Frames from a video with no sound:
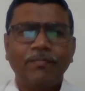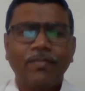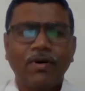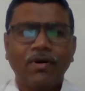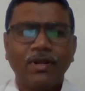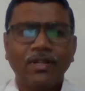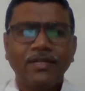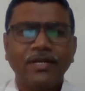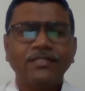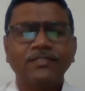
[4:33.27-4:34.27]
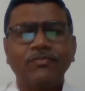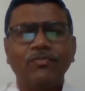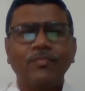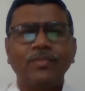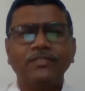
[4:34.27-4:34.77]
Paul, and that is
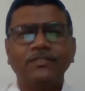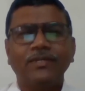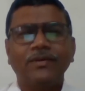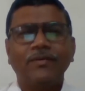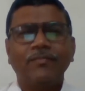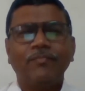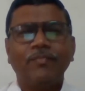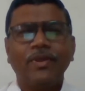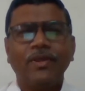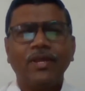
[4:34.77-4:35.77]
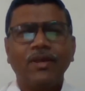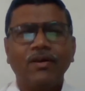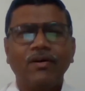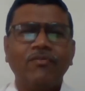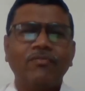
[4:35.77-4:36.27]
one is PA
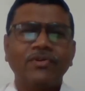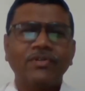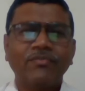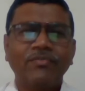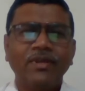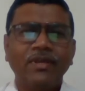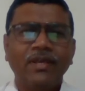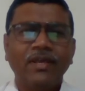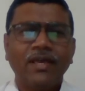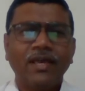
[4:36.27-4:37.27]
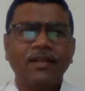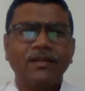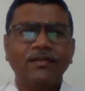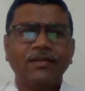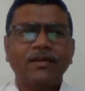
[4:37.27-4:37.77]
apostrophe L.
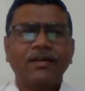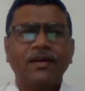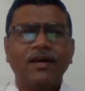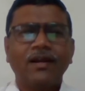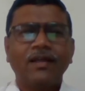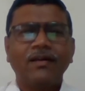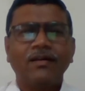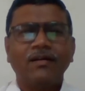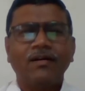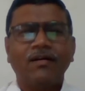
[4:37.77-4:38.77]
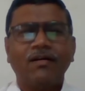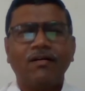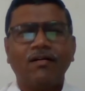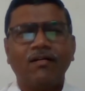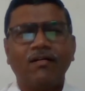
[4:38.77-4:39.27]
Kannada
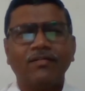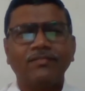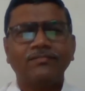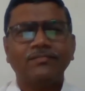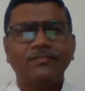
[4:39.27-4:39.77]
hog,